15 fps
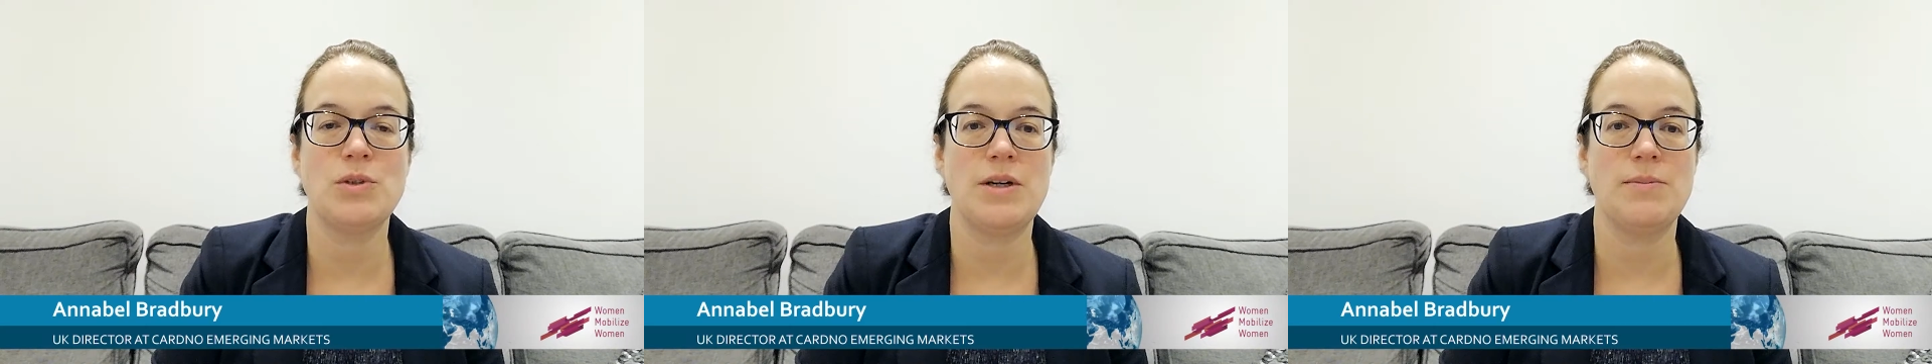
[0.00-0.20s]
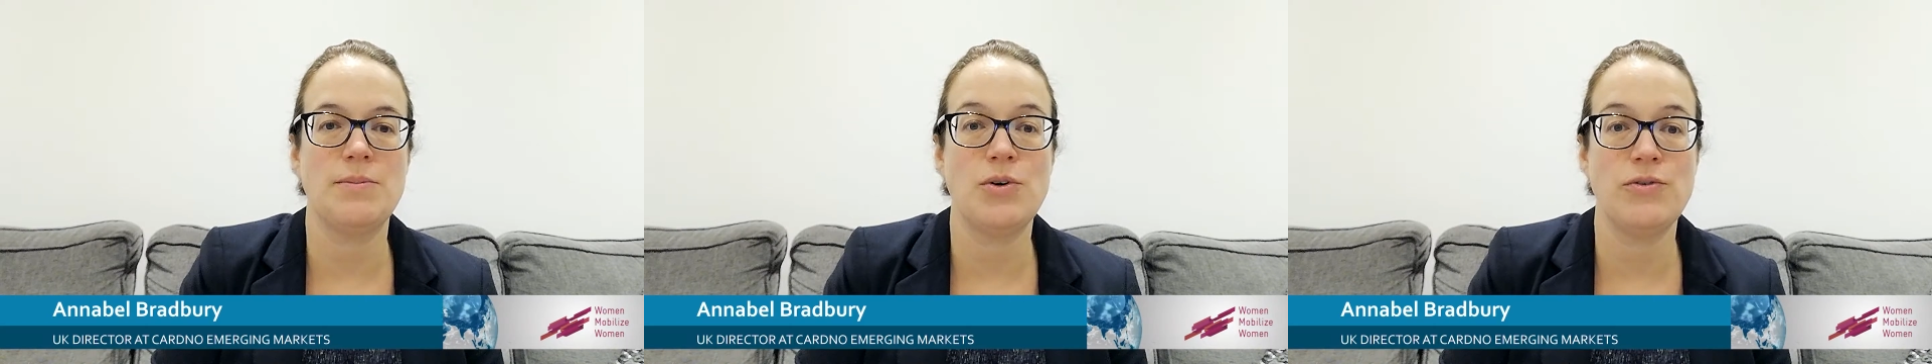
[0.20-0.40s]

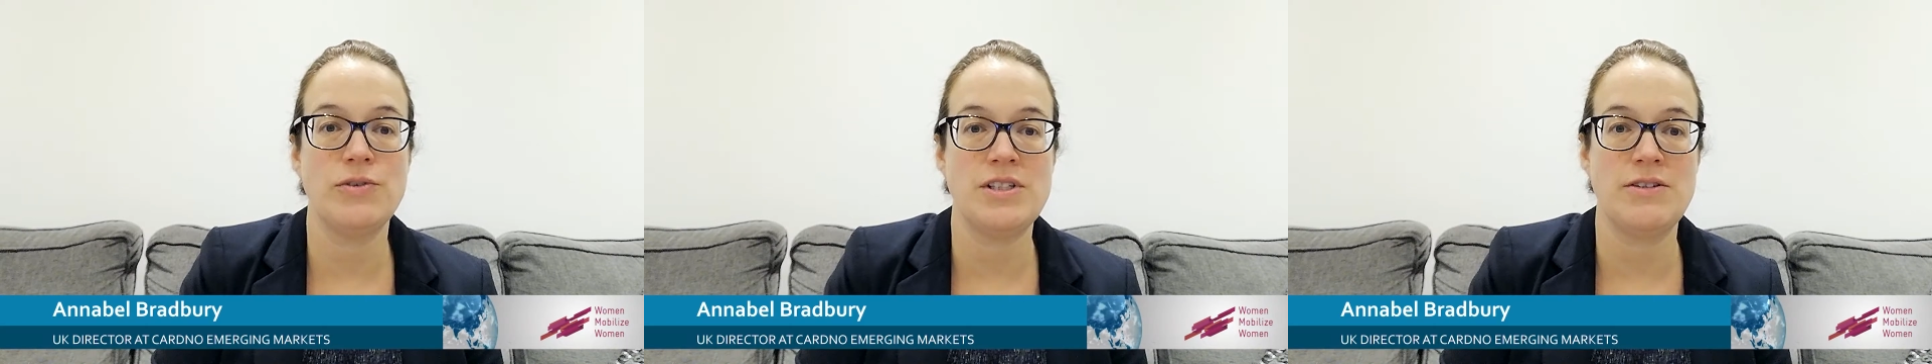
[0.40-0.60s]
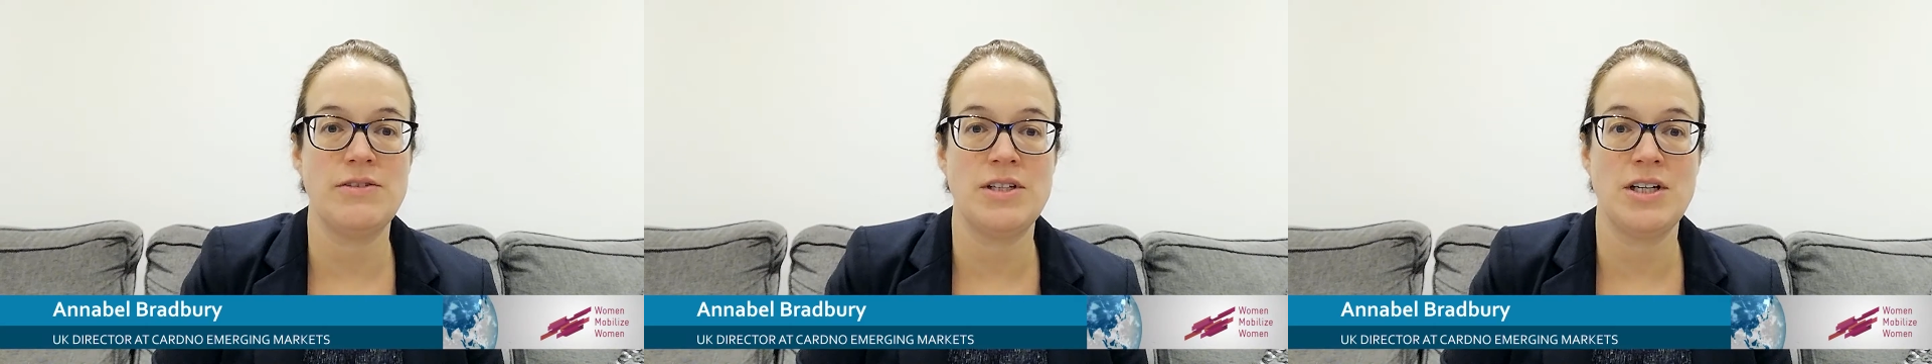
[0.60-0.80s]
and
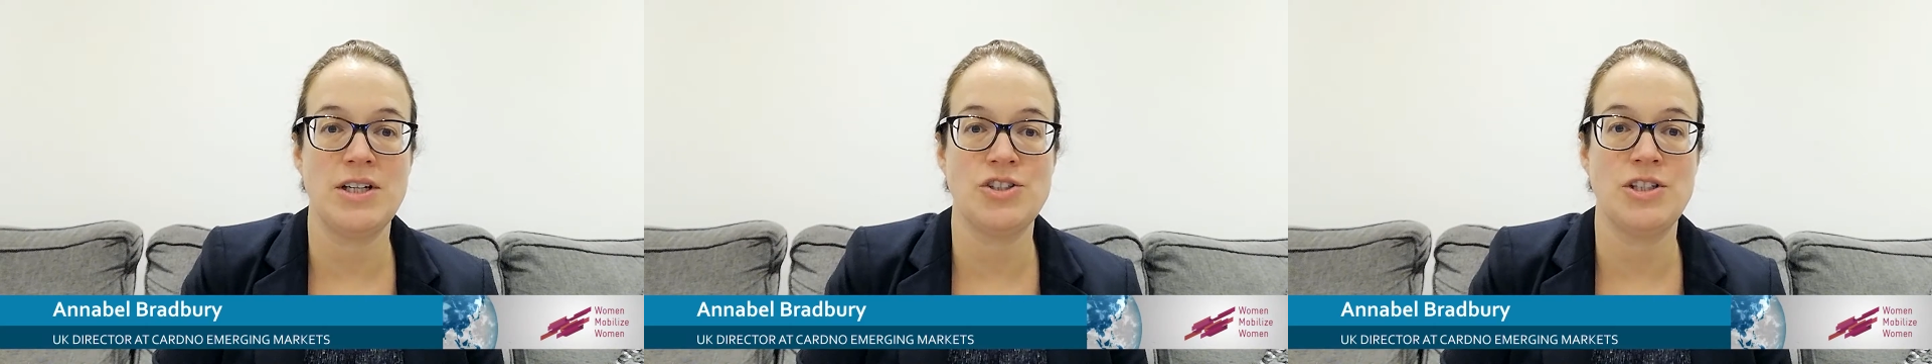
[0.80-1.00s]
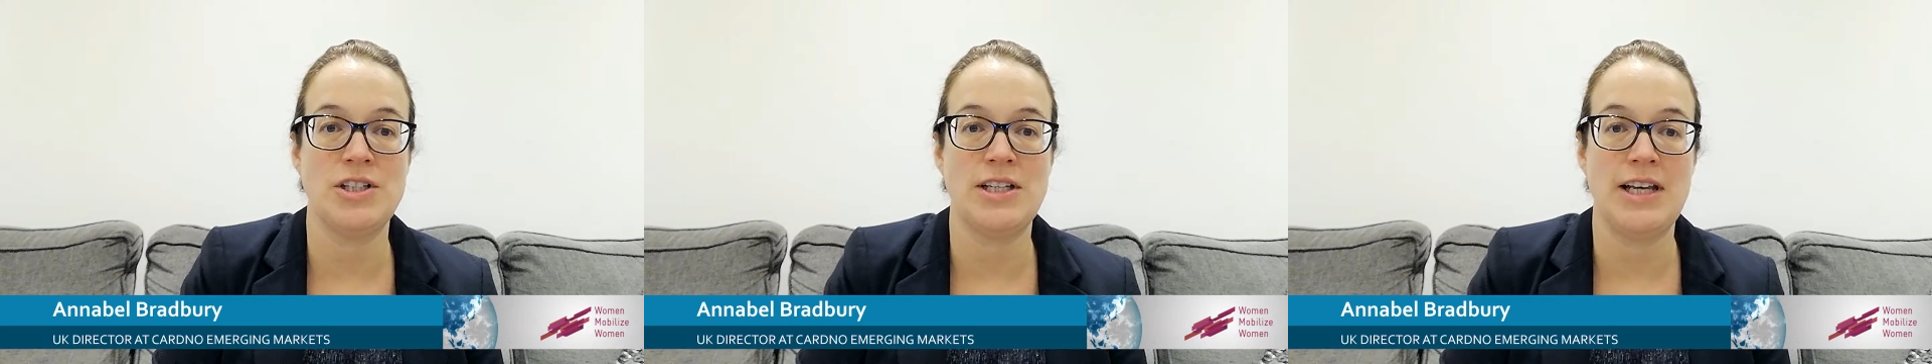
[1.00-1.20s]
poverty
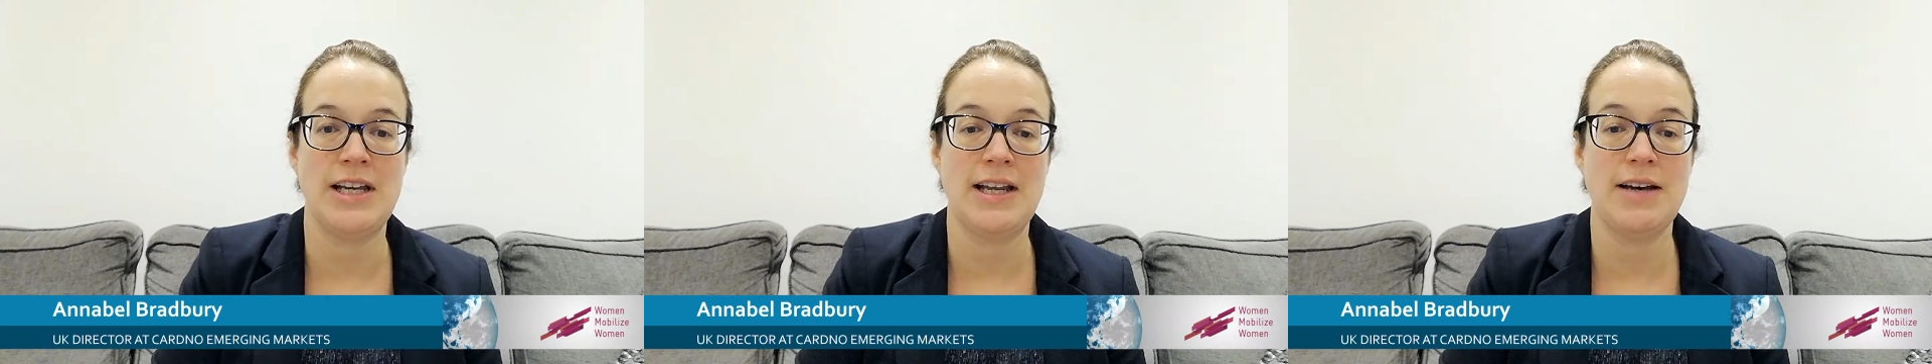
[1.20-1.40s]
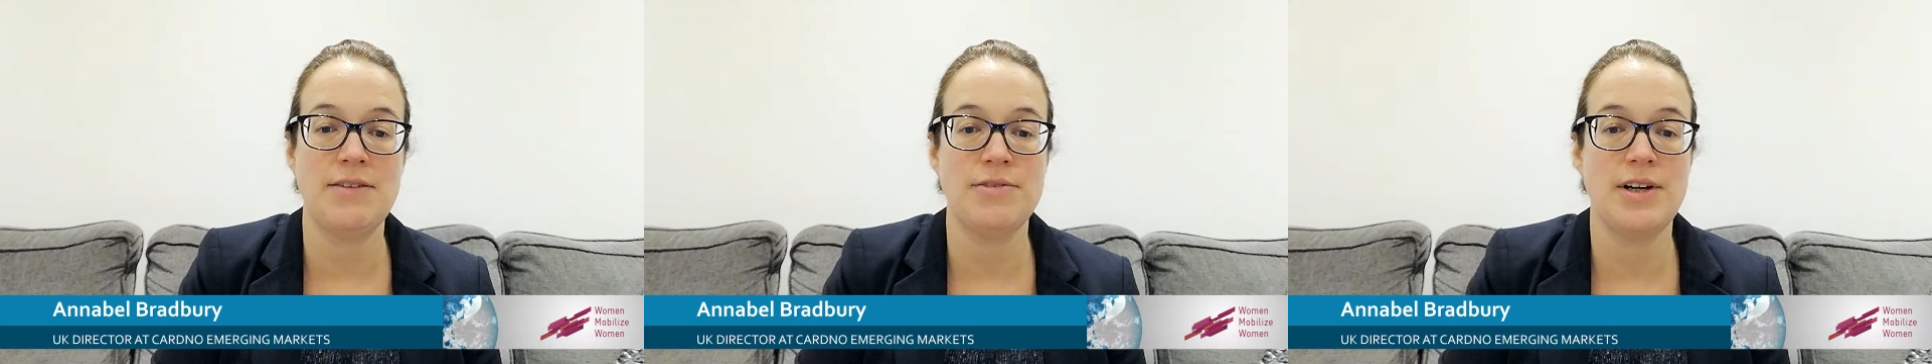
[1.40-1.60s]
reduction in
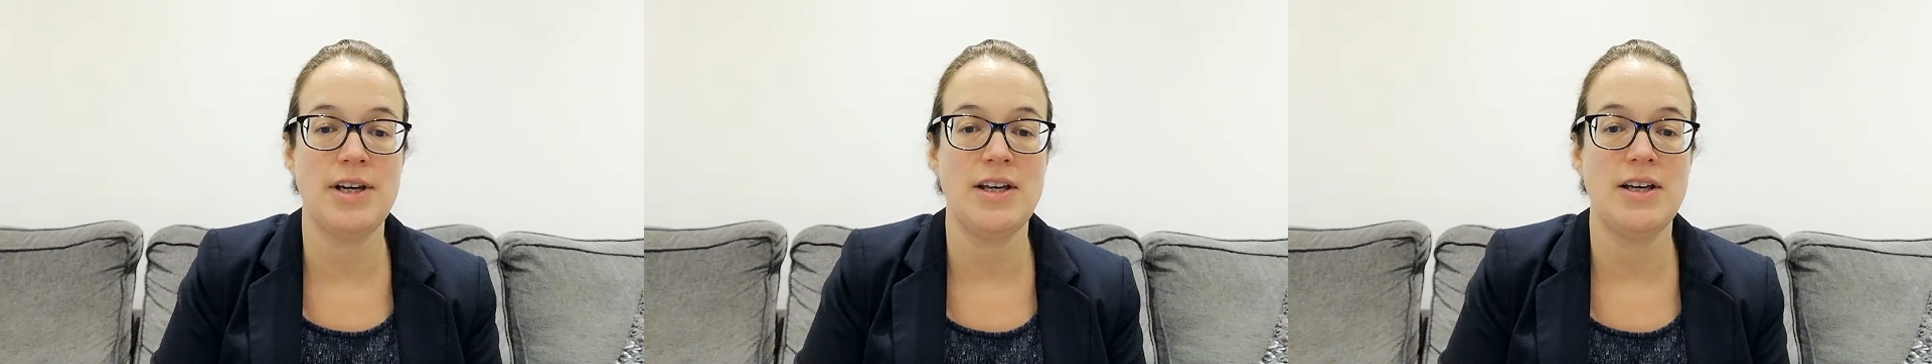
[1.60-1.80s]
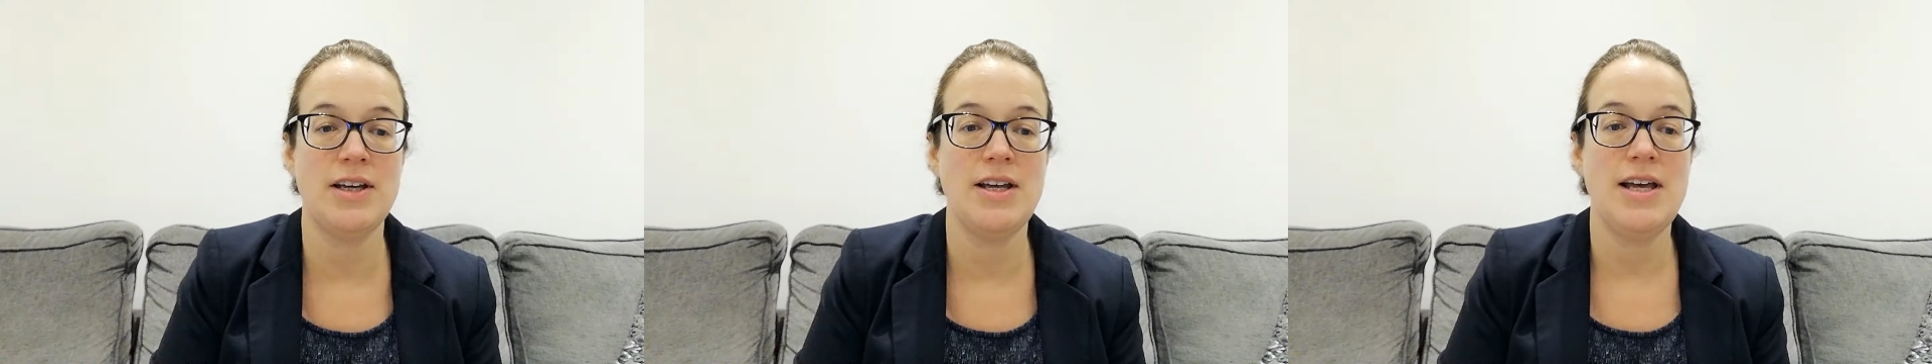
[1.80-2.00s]
Africa,